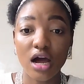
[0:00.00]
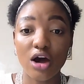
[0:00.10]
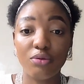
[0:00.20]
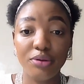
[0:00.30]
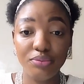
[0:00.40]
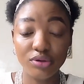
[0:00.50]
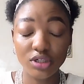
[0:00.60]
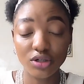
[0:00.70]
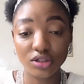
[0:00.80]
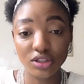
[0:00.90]
I'll be
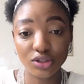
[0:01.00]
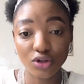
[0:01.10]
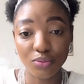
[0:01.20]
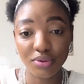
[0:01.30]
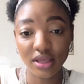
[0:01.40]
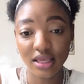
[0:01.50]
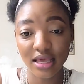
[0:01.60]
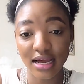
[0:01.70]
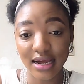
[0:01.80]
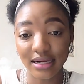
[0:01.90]
building on this
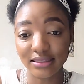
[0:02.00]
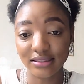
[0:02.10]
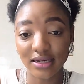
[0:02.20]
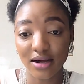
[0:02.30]
topic and